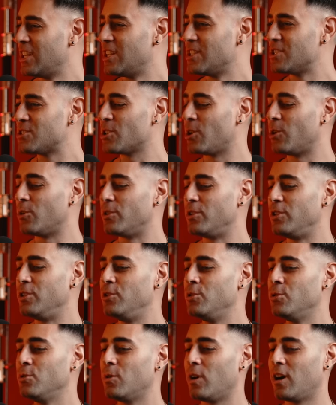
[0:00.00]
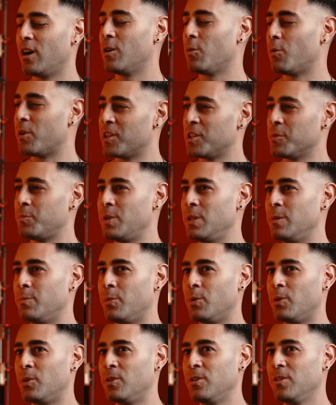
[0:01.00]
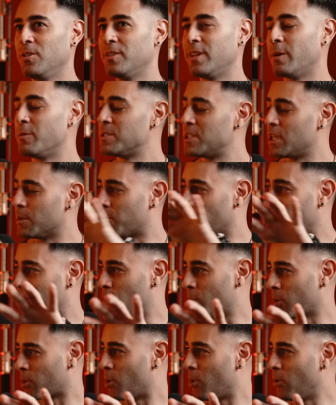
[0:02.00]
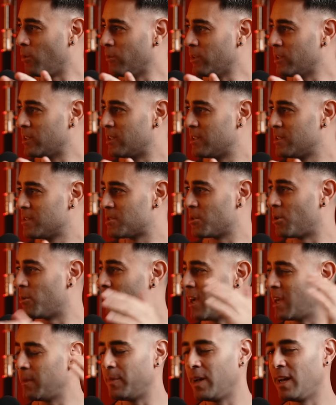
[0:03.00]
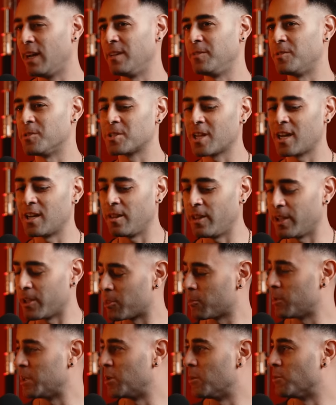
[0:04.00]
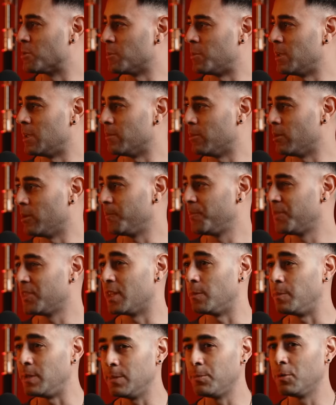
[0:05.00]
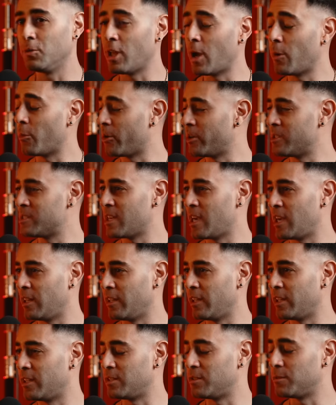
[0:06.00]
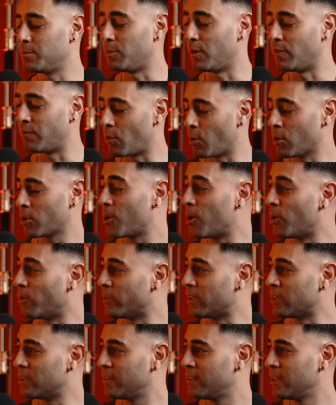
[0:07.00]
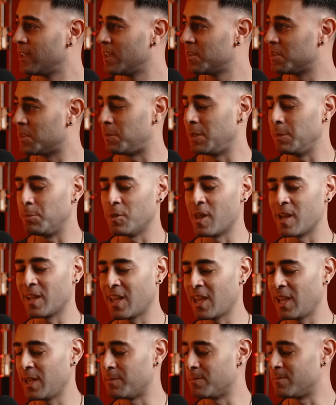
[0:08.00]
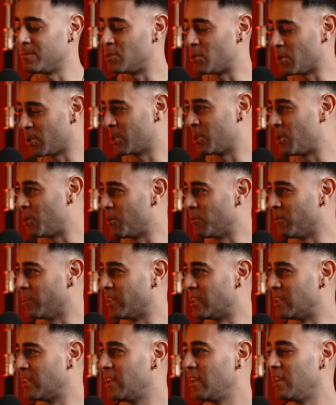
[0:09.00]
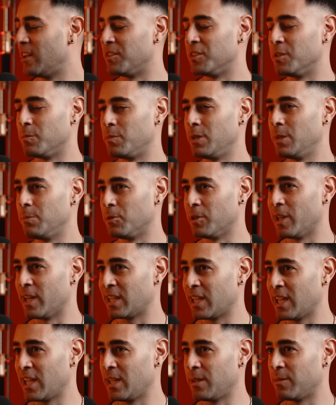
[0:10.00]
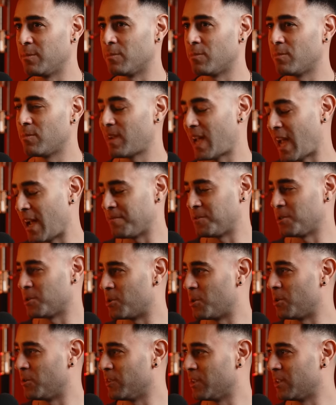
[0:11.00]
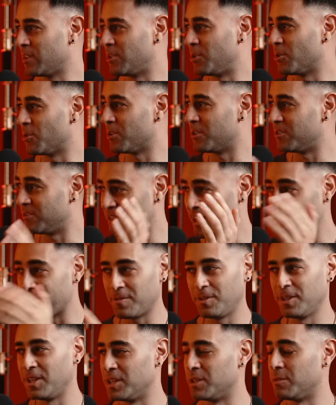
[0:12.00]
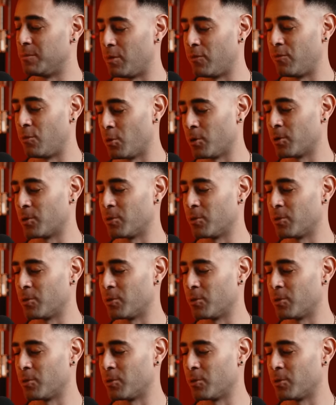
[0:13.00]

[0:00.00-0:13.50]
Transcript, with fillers: So you are one of the people that was here before COVID. So in my mind, there's kind of like three groups of people. The people that were in Thailand before COVID, the people that came during COVID, and the people that came after COVID. You're definitely in the before